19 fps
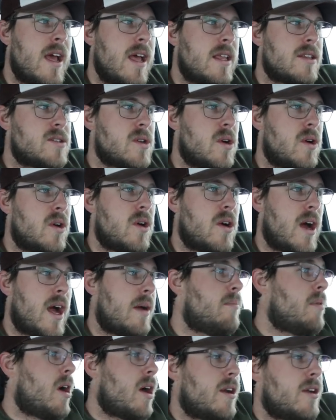So I
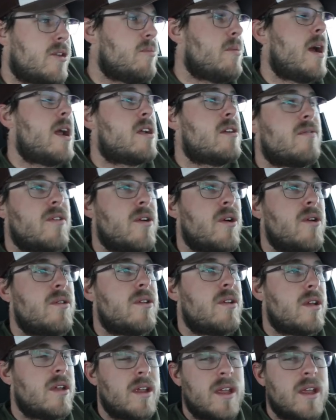bought a new microphone,